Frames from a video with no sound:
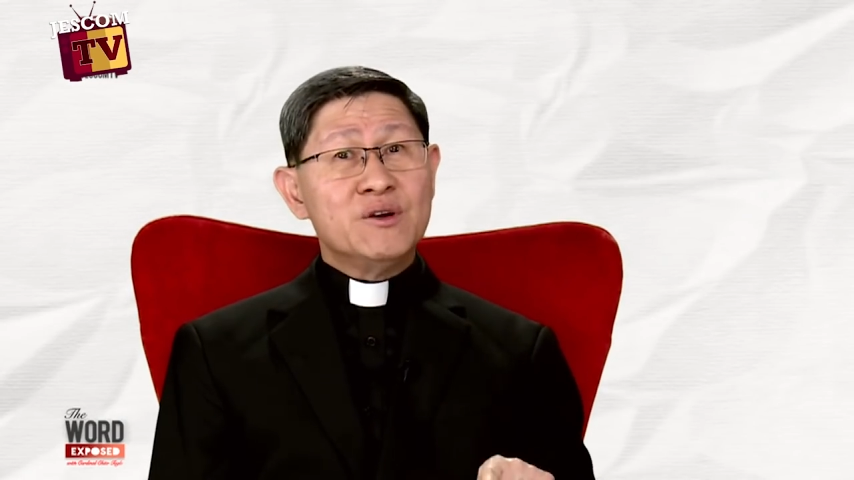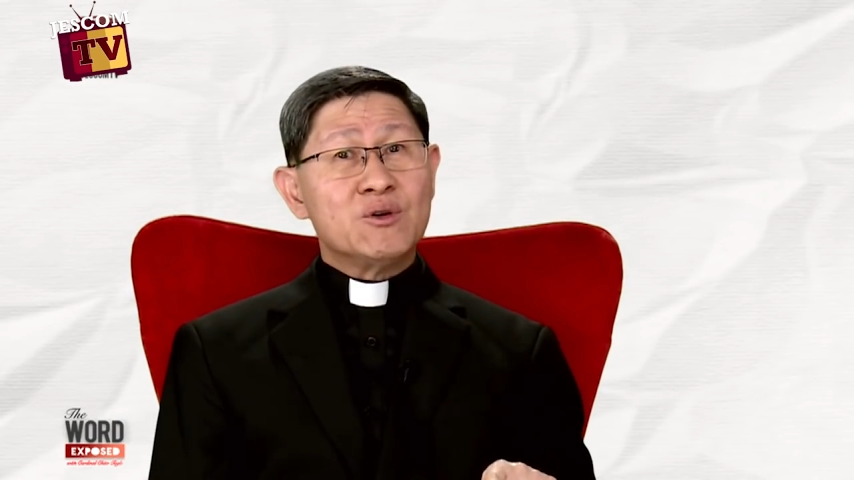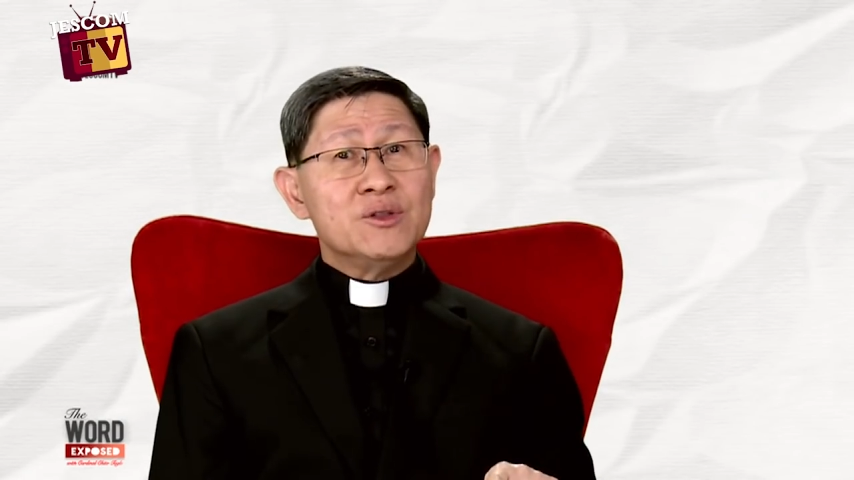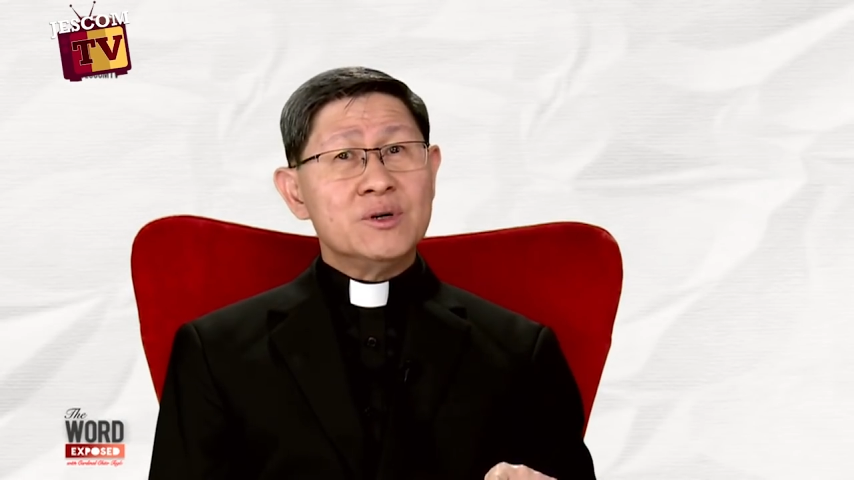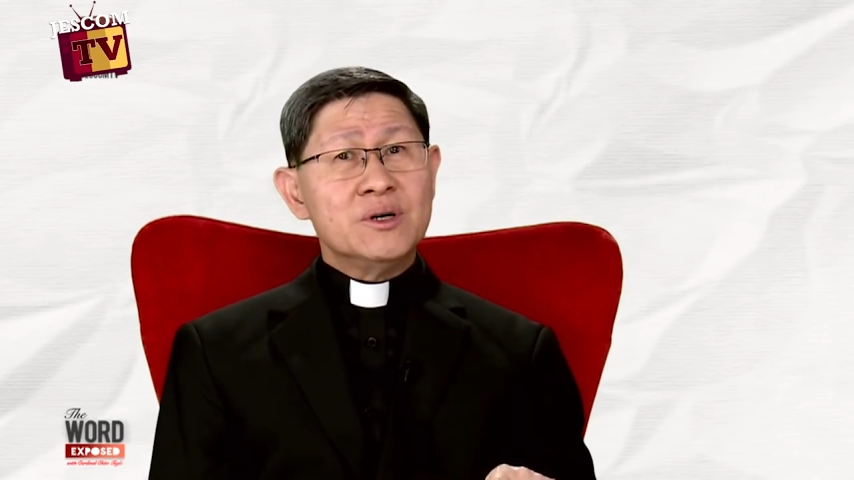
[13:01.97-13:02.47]

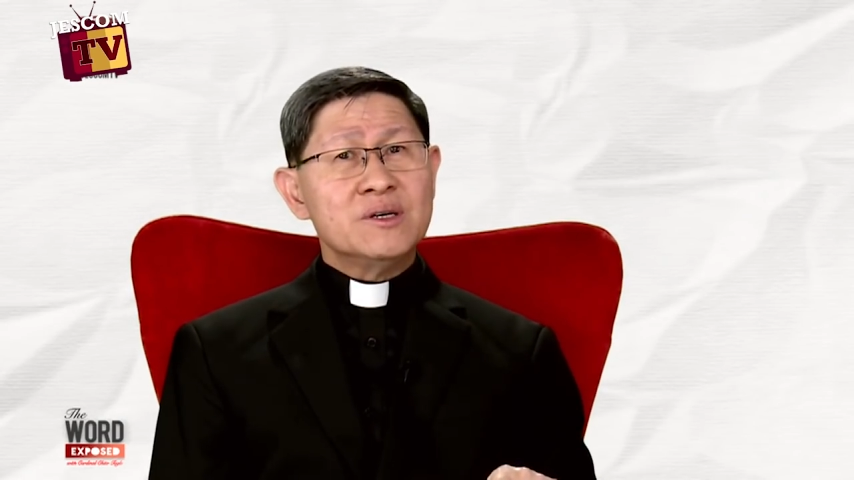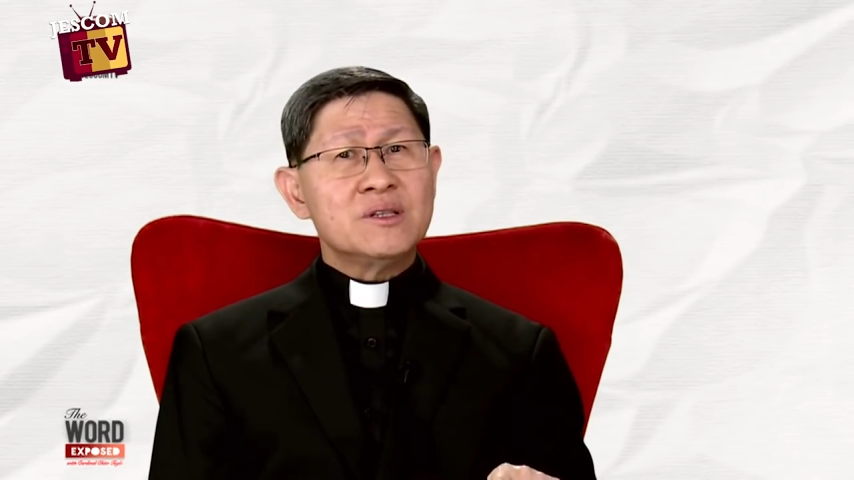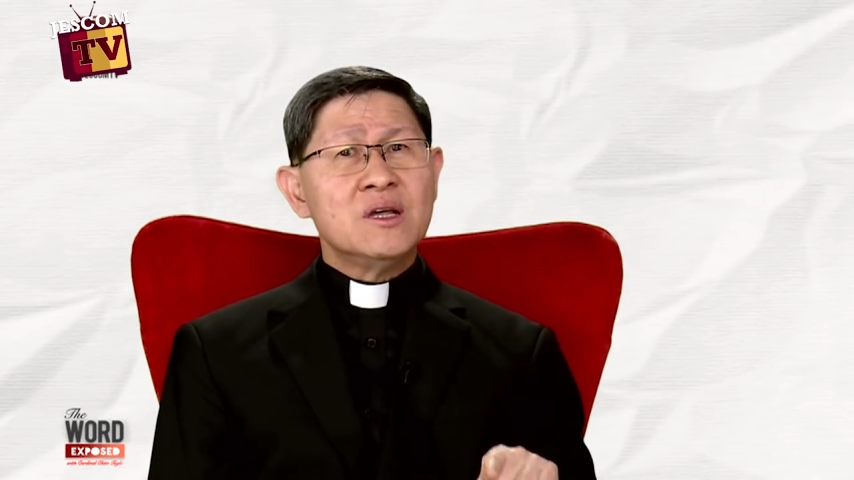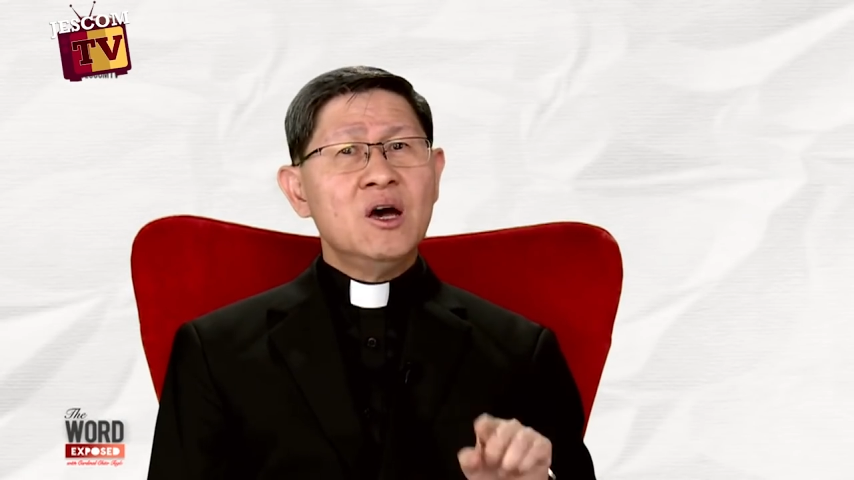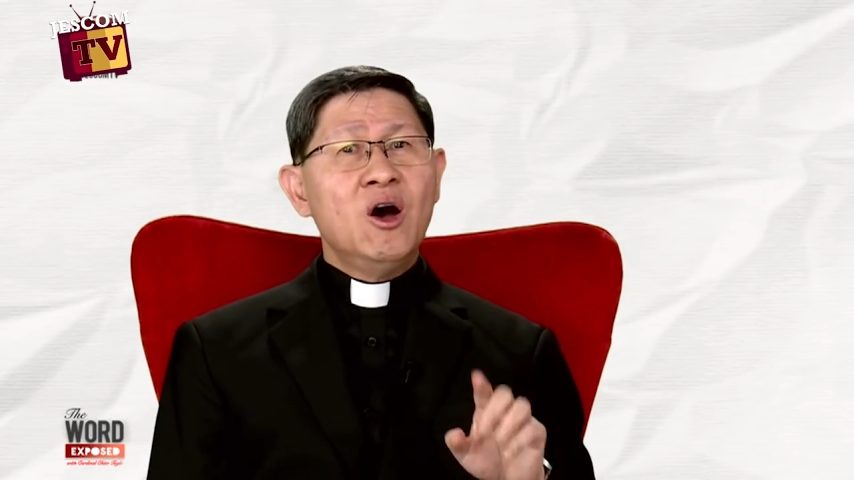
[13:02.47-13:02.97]
here on
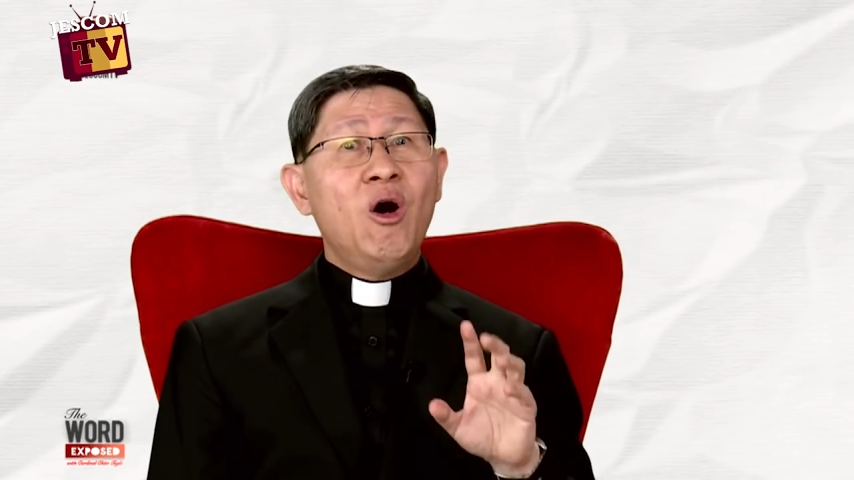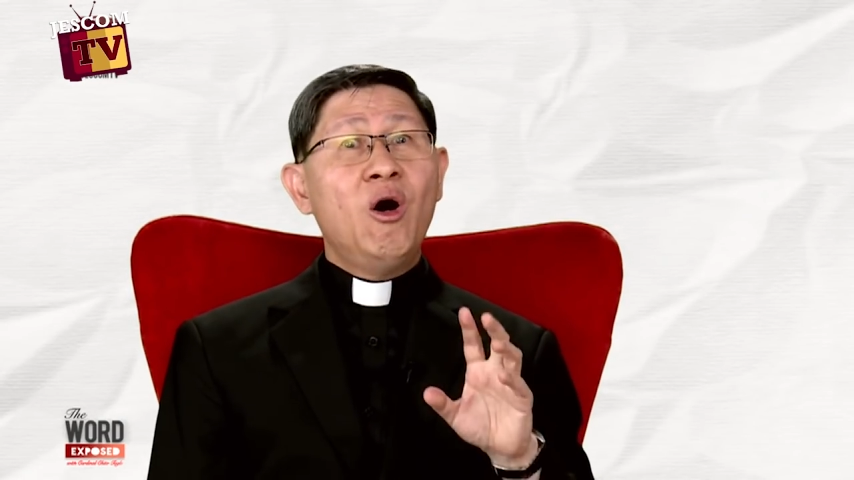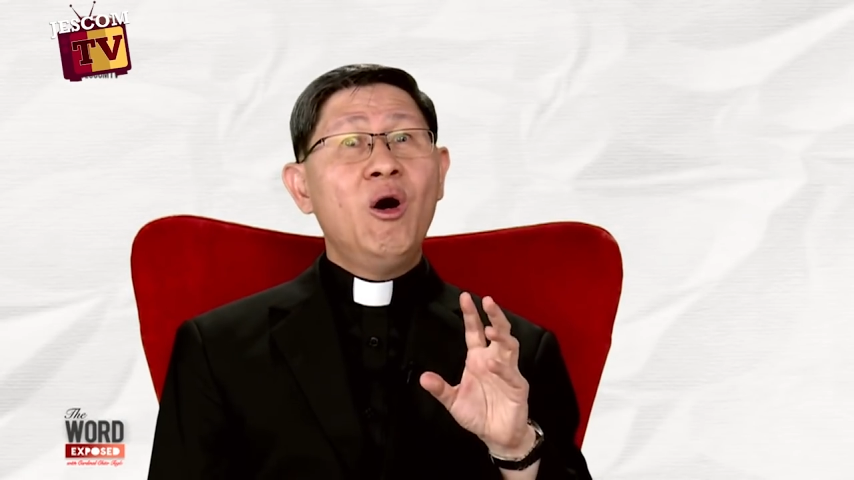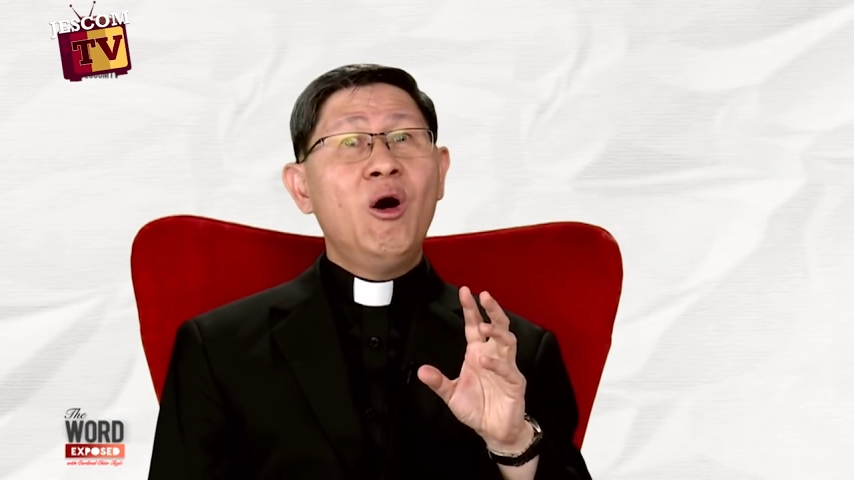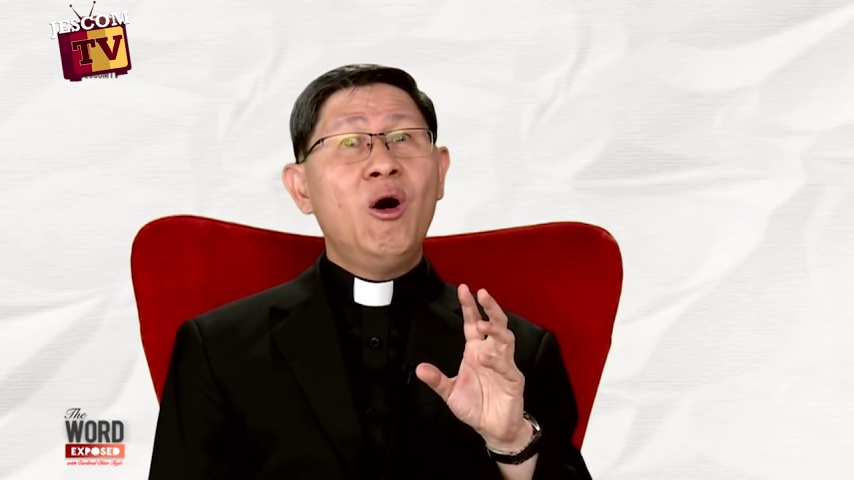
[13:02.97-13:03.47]
earth,
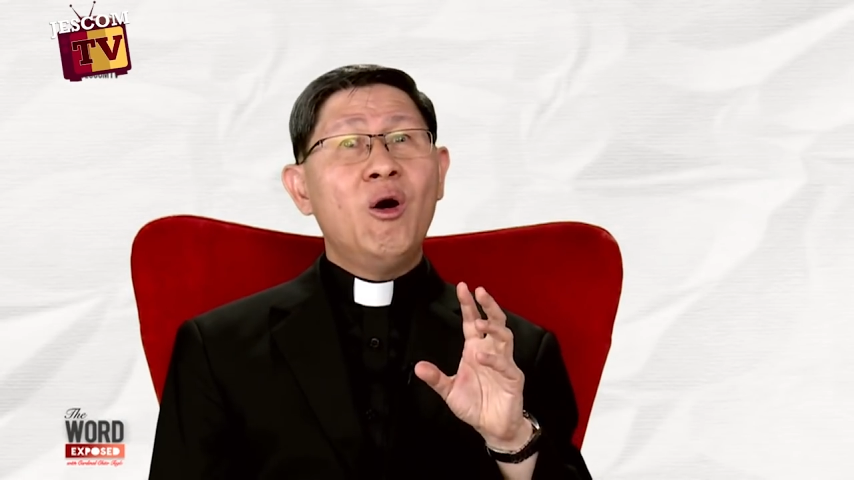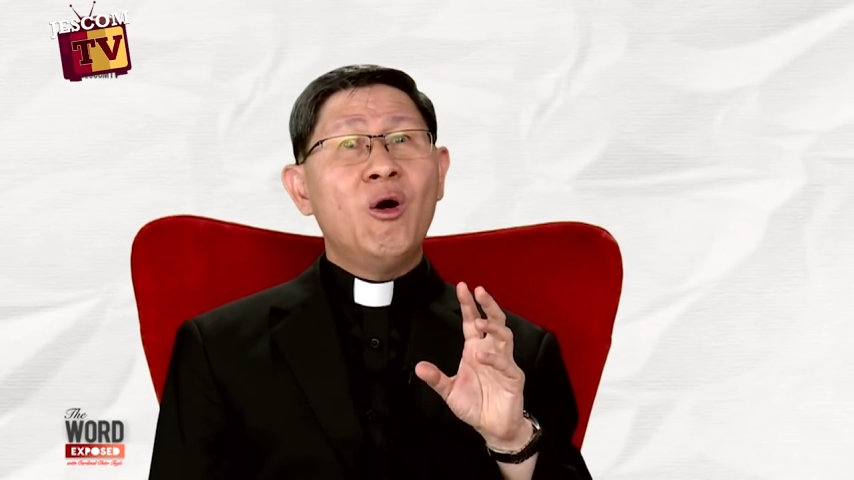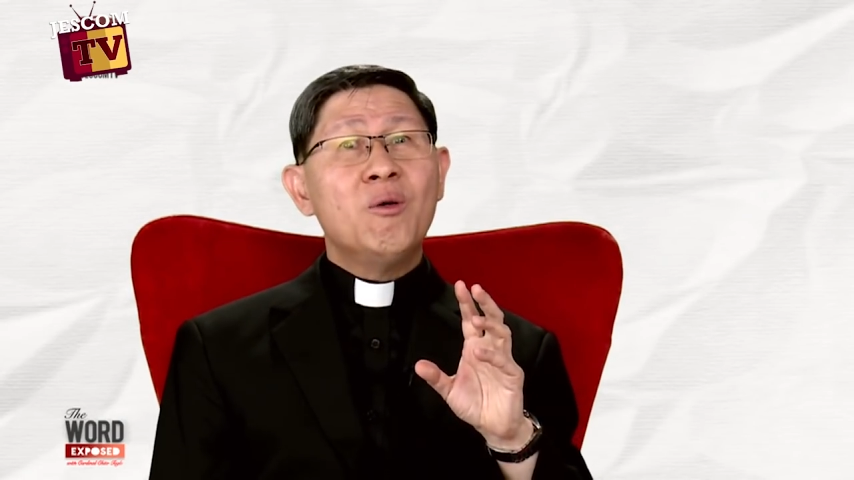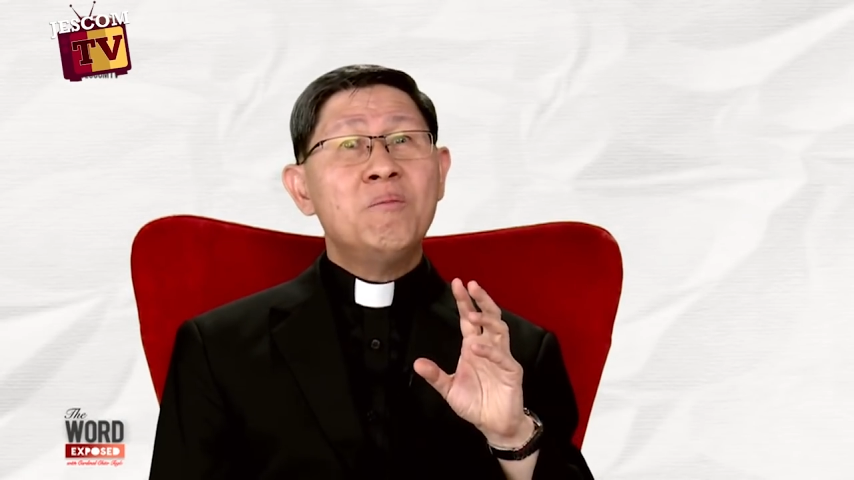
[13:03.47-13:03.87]
oh,